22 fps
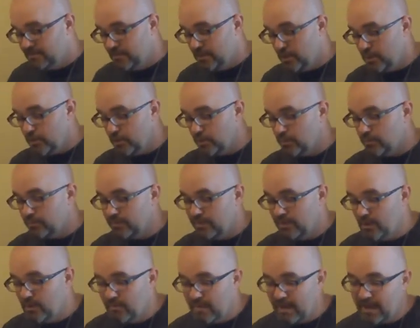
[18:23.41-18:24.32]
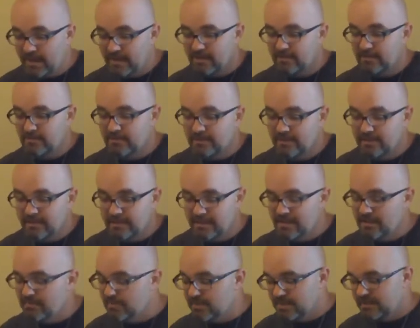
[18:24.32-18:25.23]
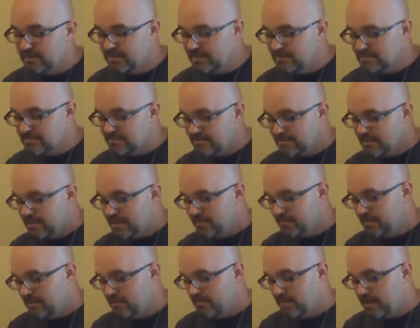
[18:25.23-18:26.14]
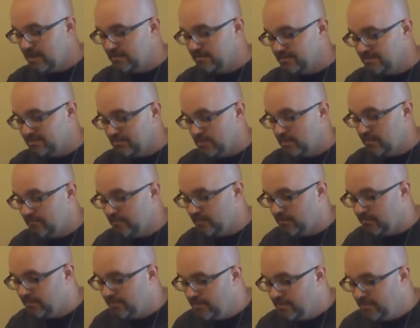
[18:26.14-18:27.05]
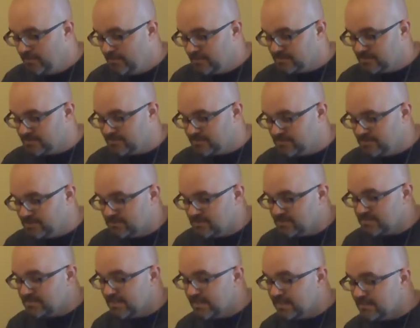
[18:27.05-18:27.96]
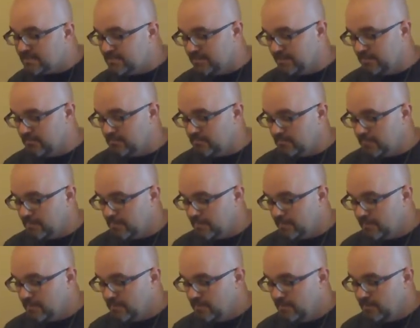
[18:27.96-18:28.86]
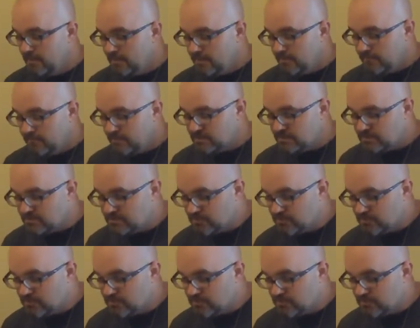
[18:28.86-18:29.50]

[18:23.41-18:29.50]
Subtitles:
No. We can go back and look at it again, but it doesn't say anything about starving. It says Jesus said to them, verses